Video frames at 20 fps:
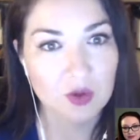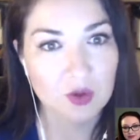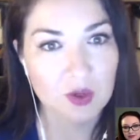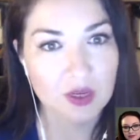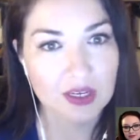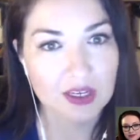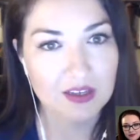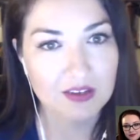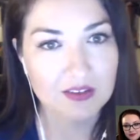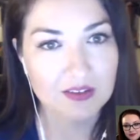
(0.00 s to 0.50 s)
he
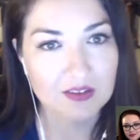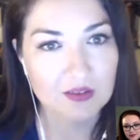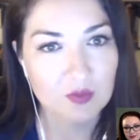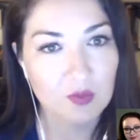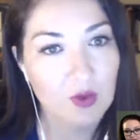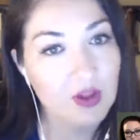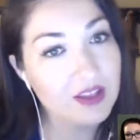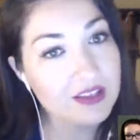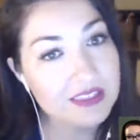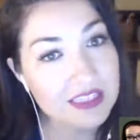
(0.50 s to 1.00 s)
is.
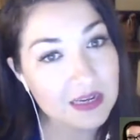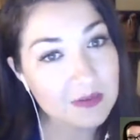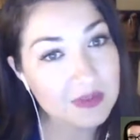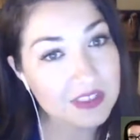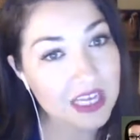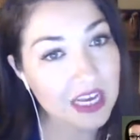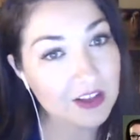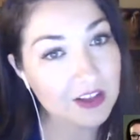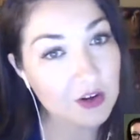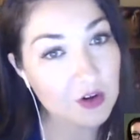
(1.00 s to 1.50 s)
Well, his name's
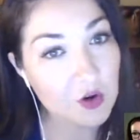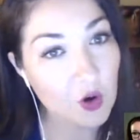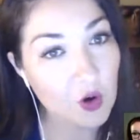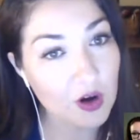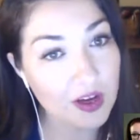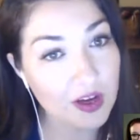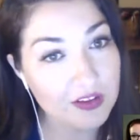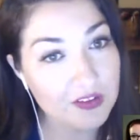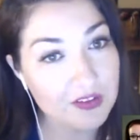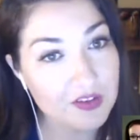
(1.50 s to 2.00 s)
Kelly
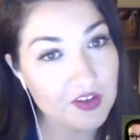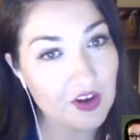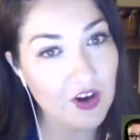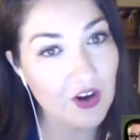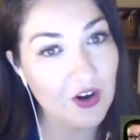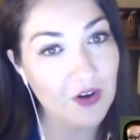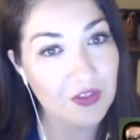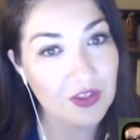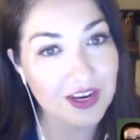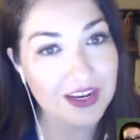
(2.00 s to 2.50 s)
O'Coin,
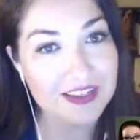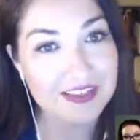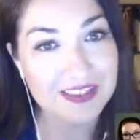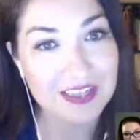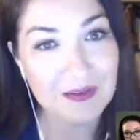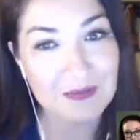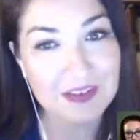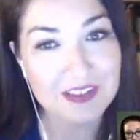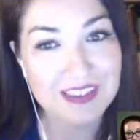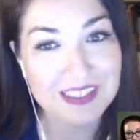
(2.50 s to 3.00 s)
so the next
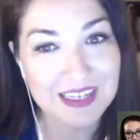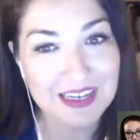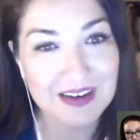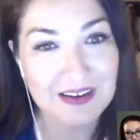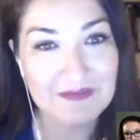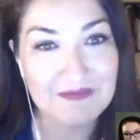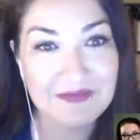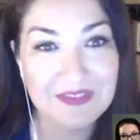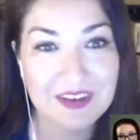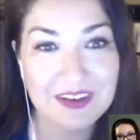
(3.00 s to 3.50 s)
time you see
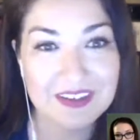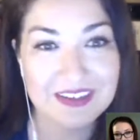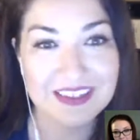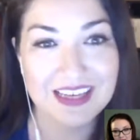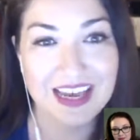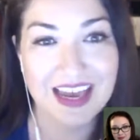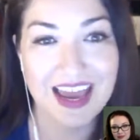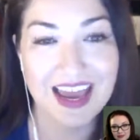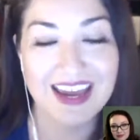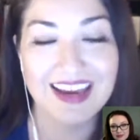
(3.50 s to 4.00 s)
him, you can say,
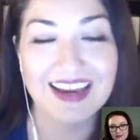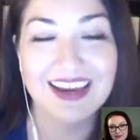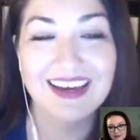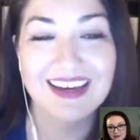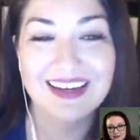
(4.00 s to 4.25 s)
hey.